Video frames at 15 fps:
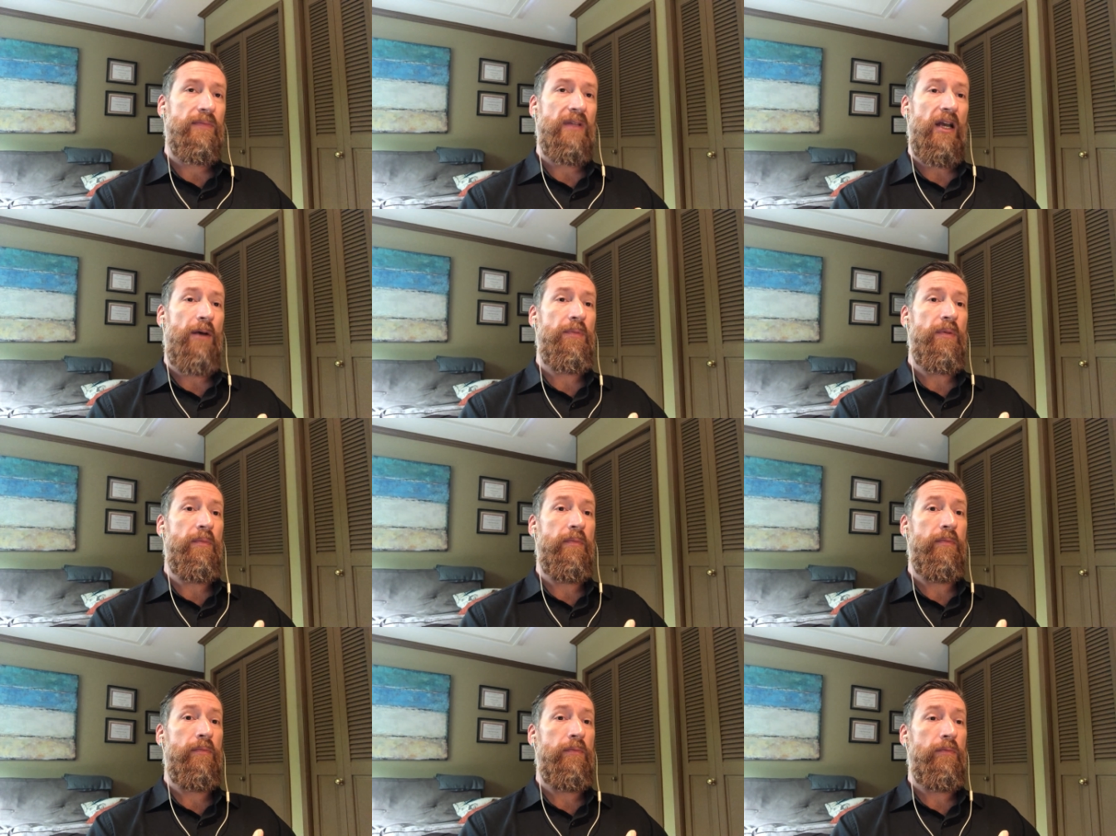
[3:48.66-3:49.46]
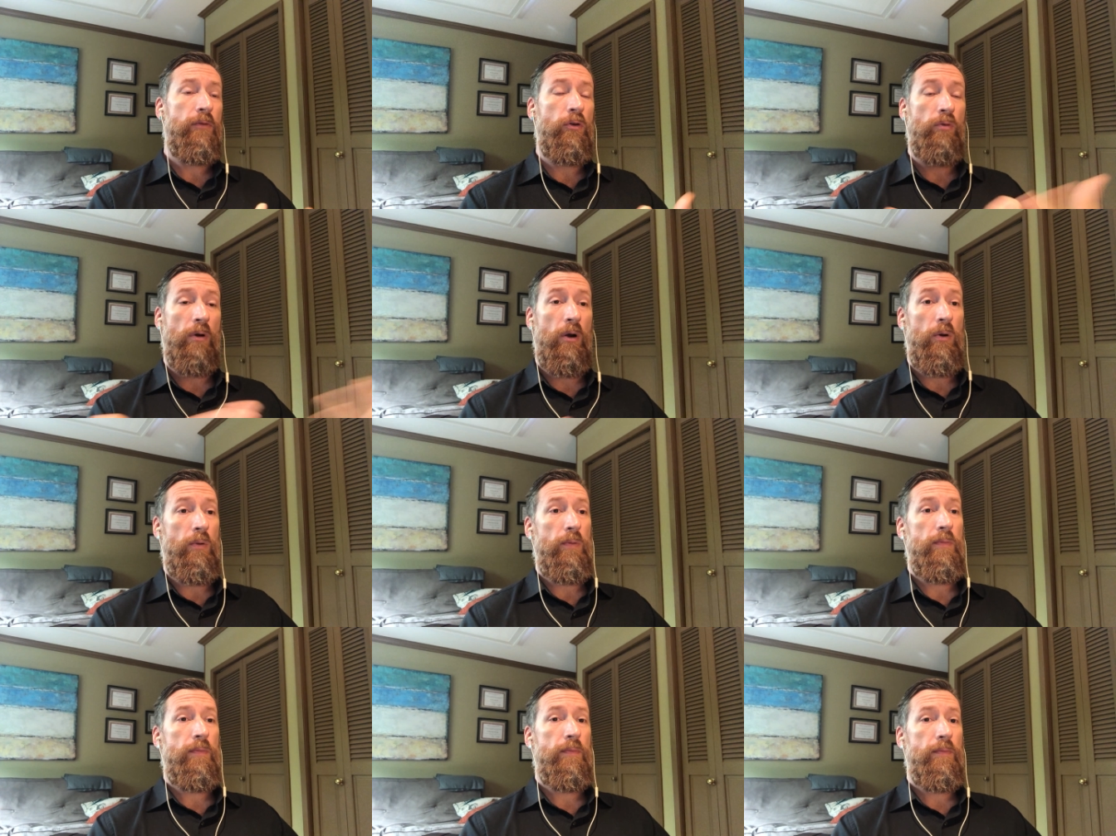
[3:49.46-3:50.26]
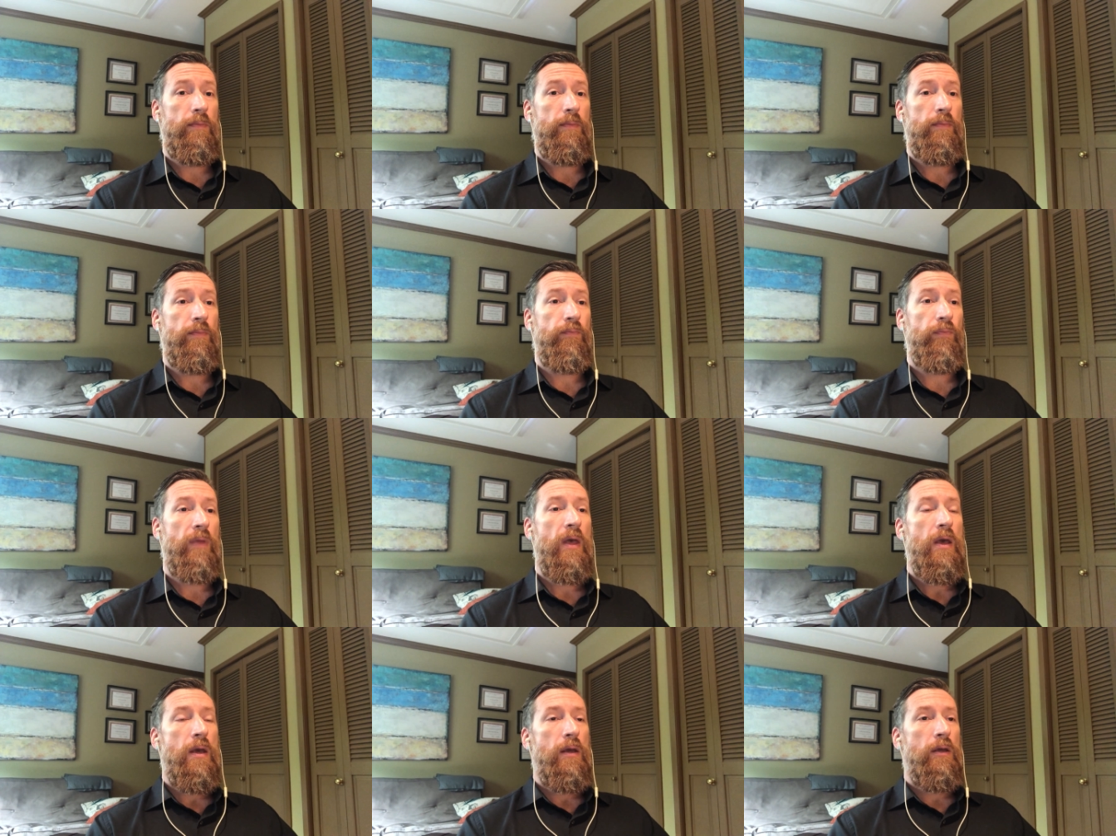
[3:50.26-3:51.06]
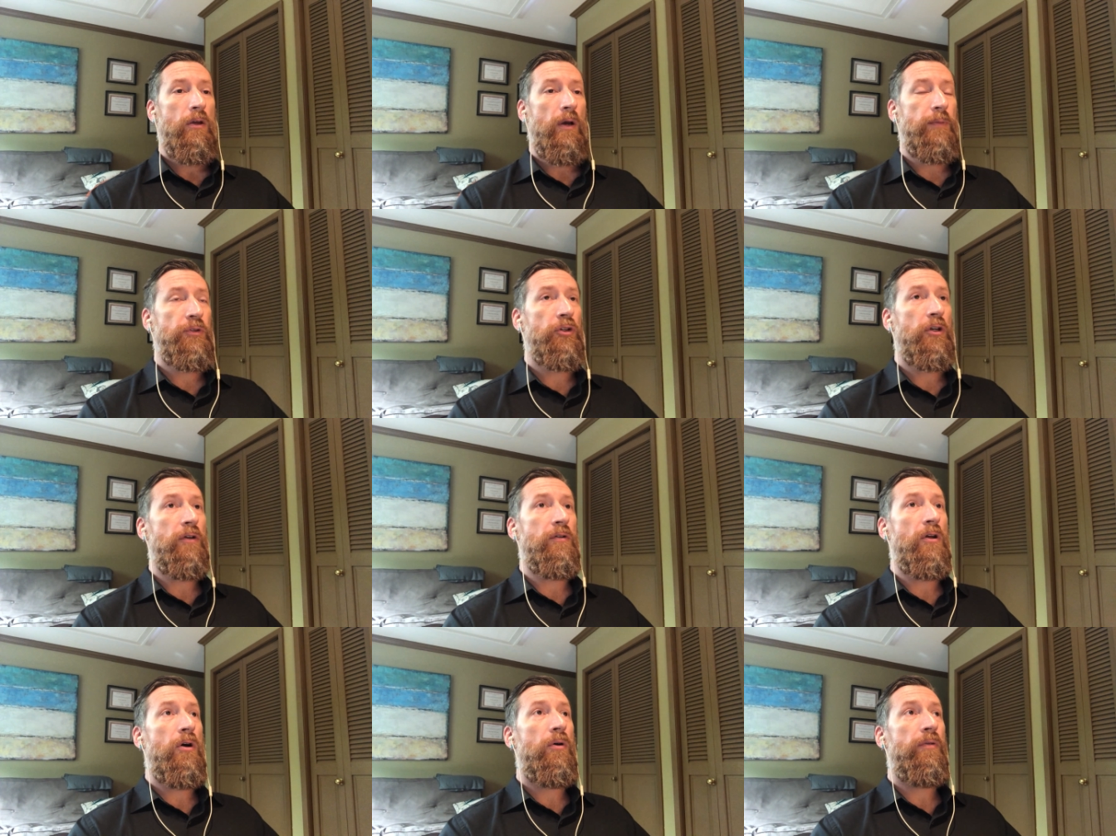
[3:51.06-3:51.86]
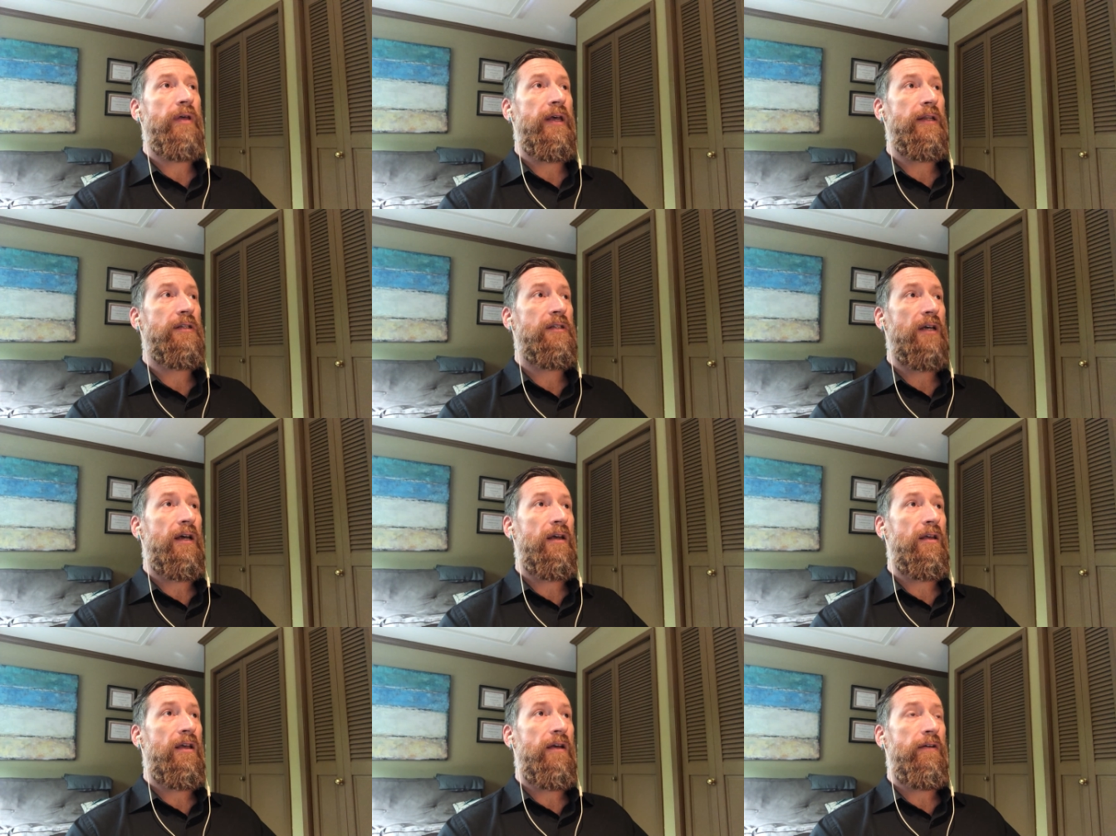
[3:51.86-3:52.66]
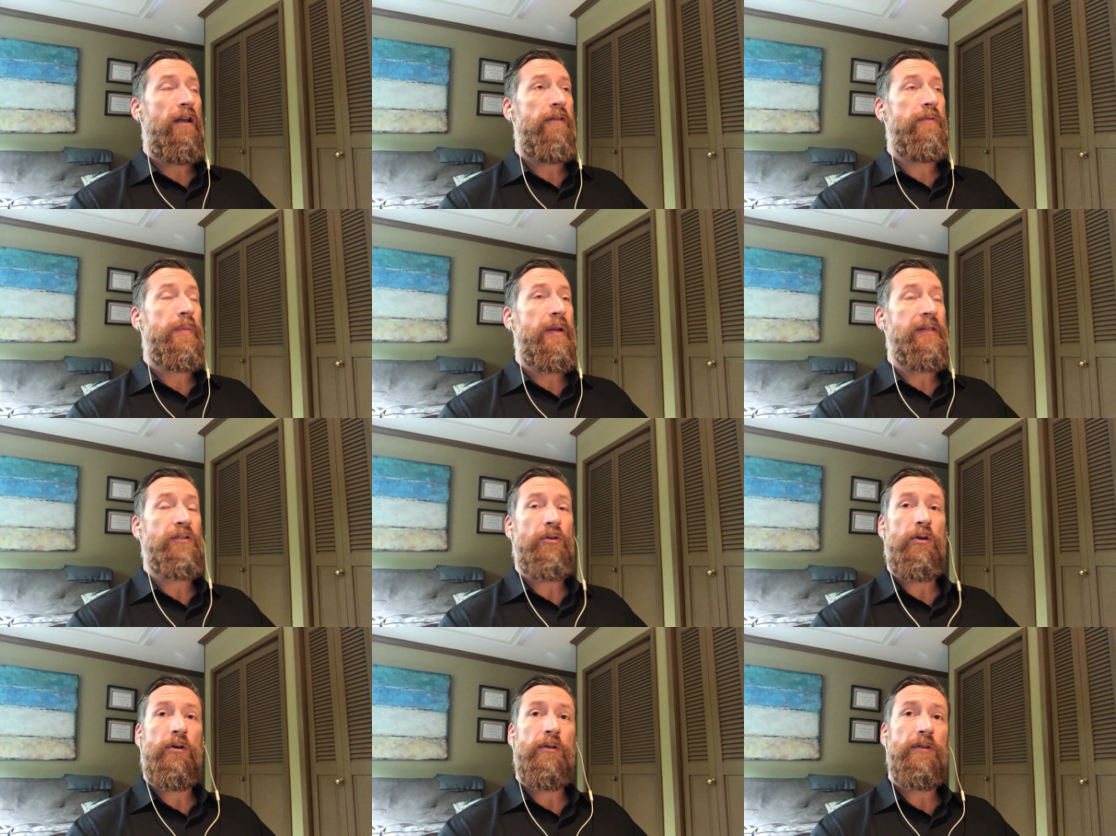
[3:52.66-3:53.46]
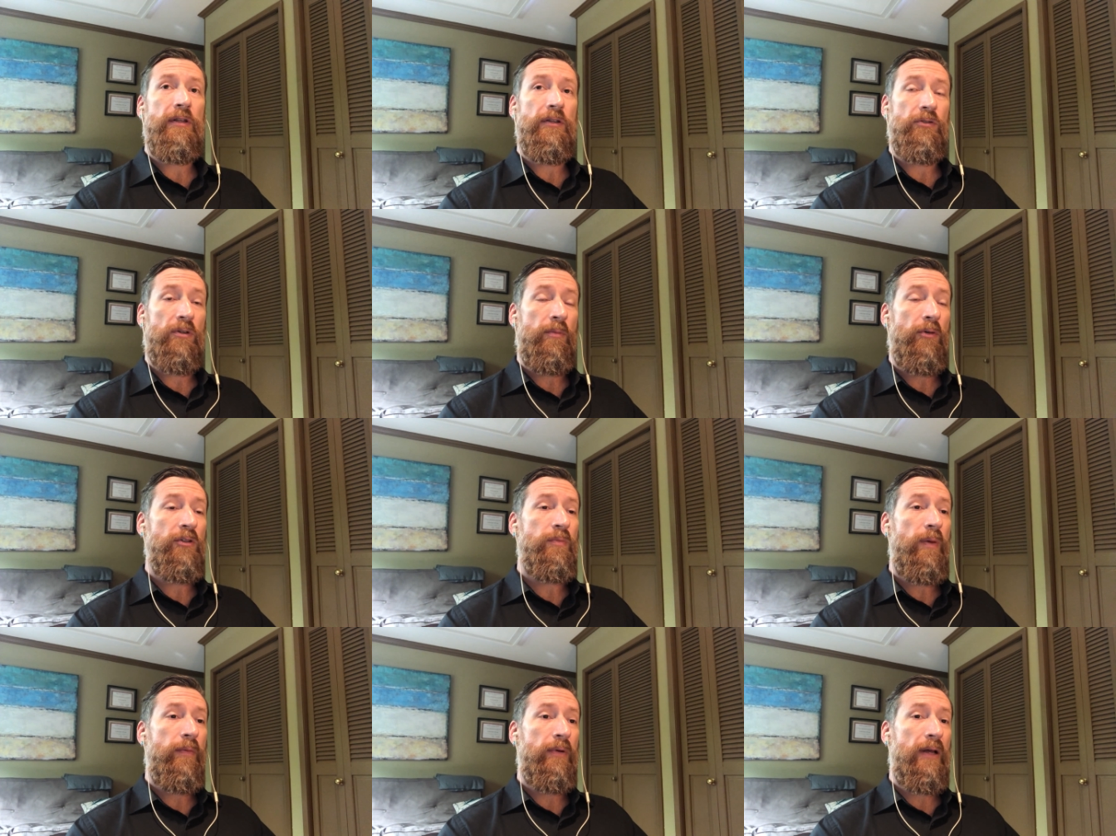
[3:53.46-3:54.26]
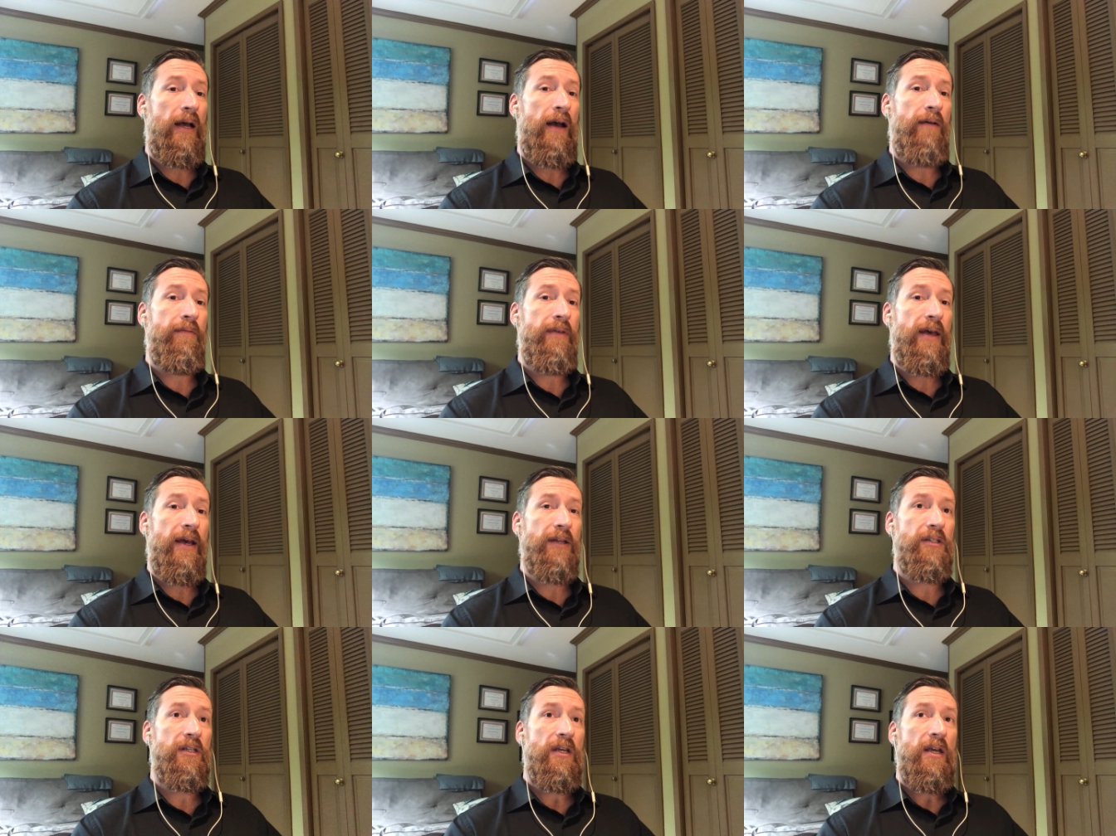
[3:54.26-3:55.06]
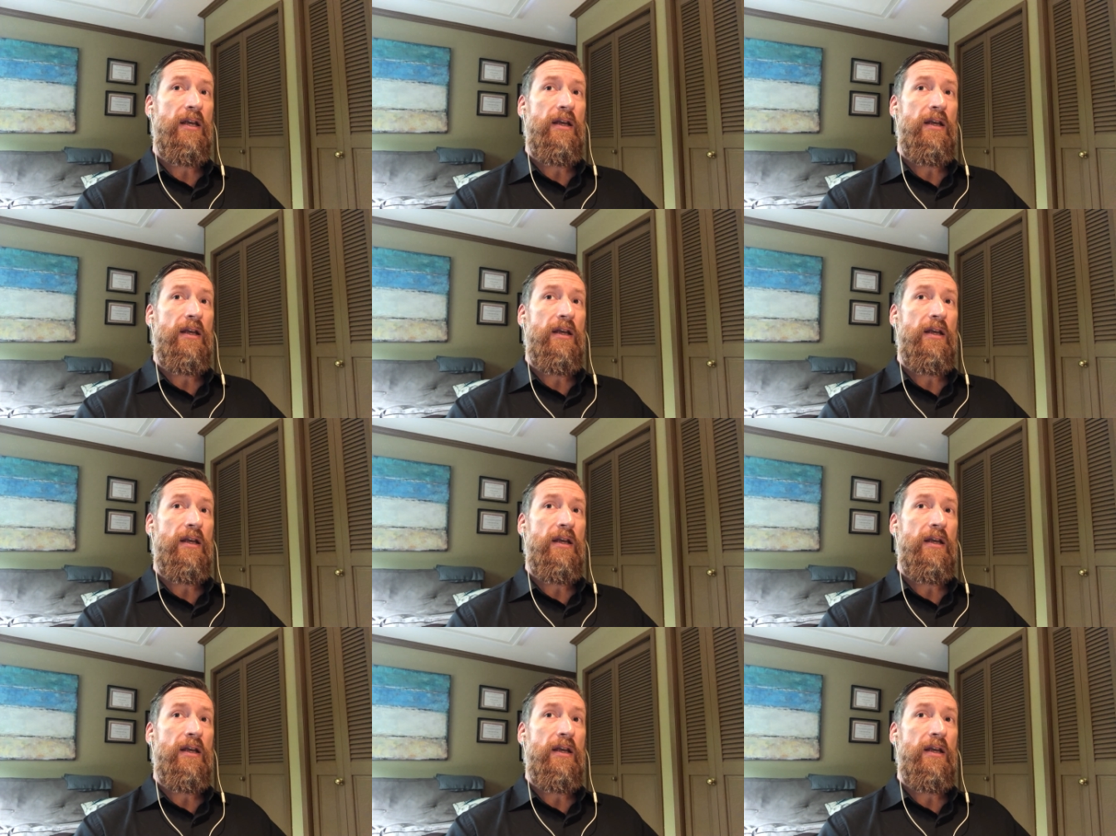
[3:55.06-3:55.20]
to help them grow. I'm sure you know that everybody's heard this, or most people have, that